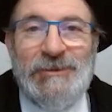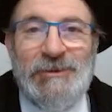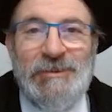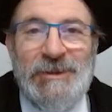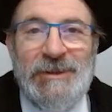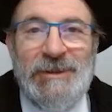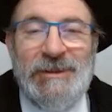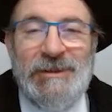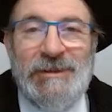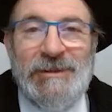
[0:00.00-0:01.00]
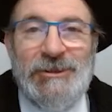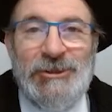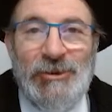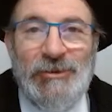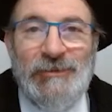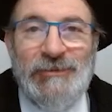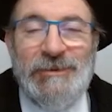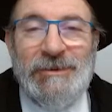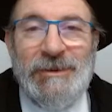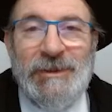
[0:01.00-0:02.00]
to be solved.